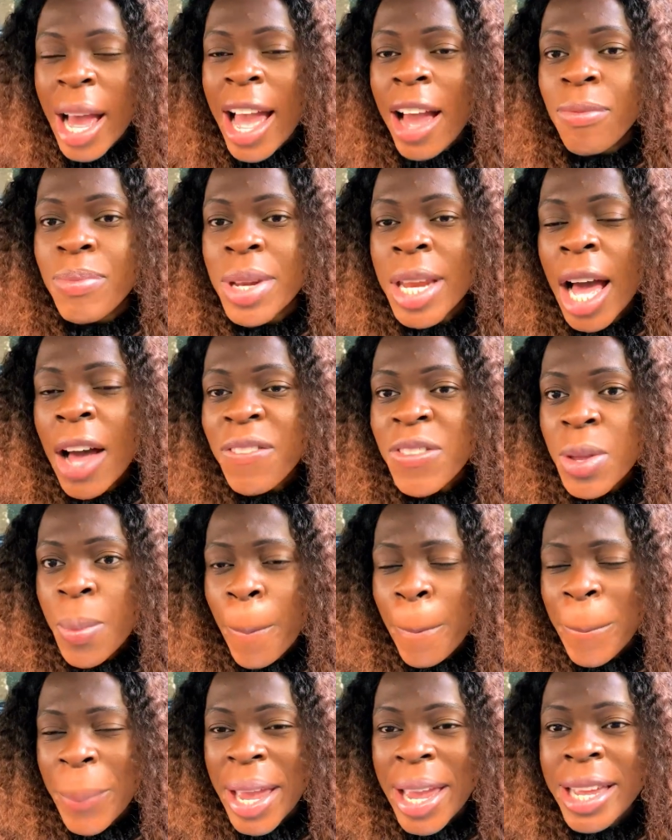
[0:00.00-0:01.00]
I have been having
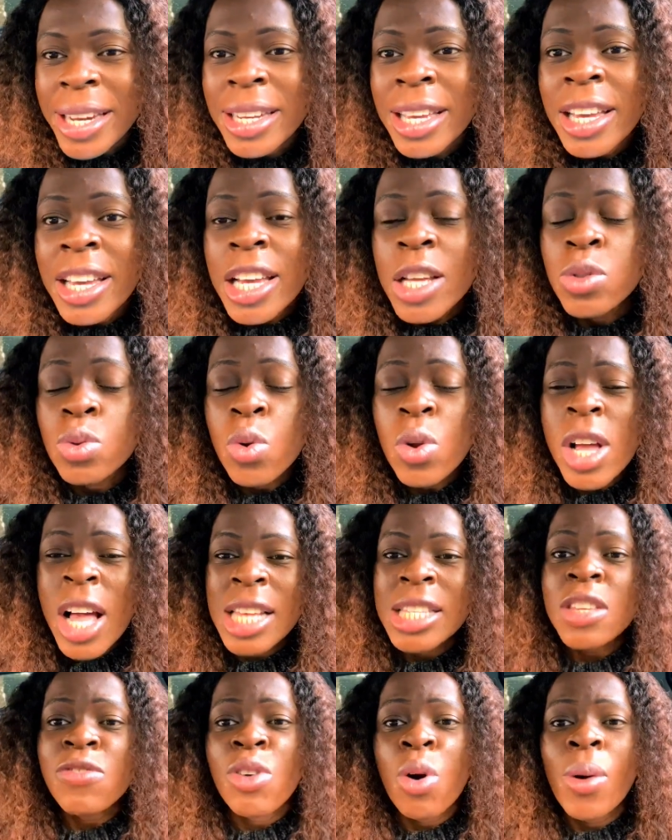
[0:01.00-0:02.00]
pain. It will look
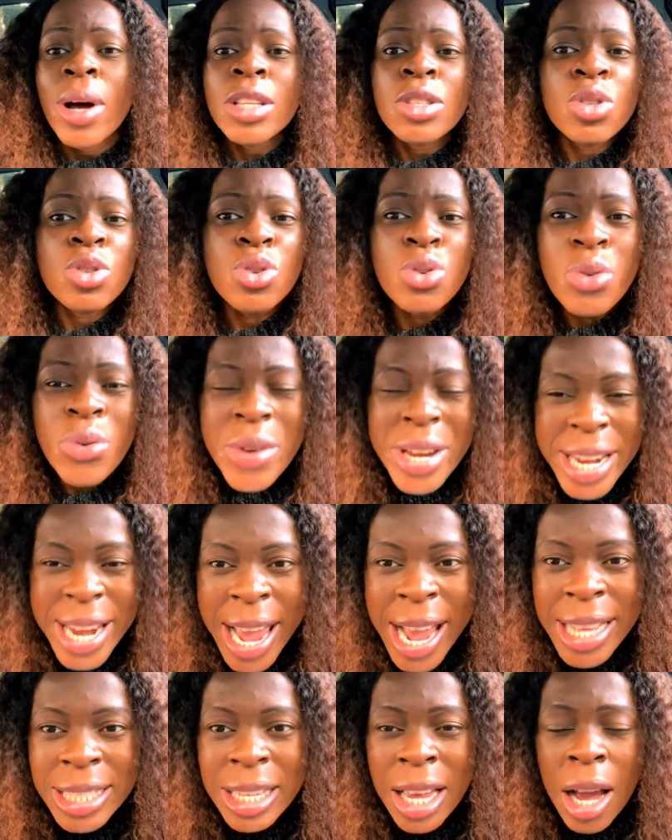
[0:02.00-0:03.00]
as if I want to
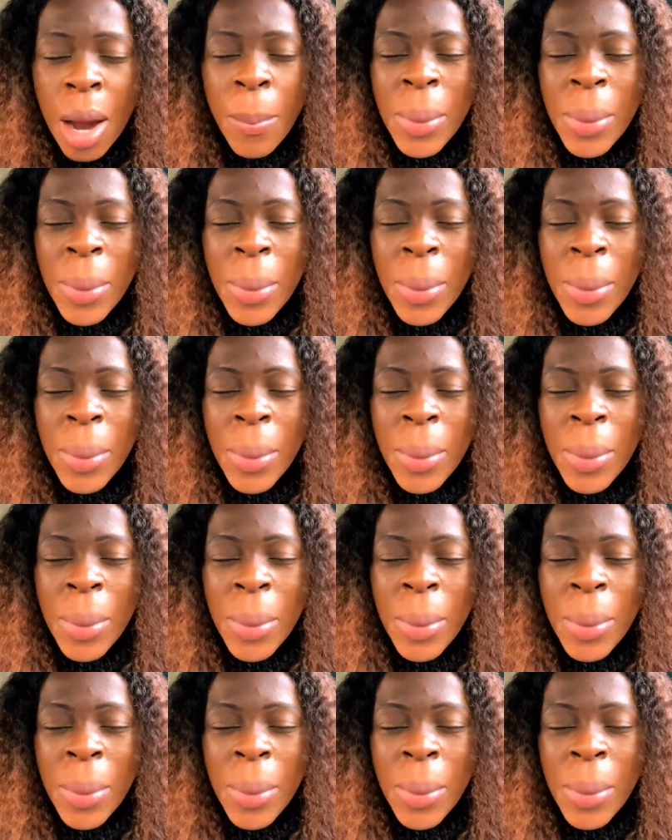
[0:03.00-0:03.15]
urinate.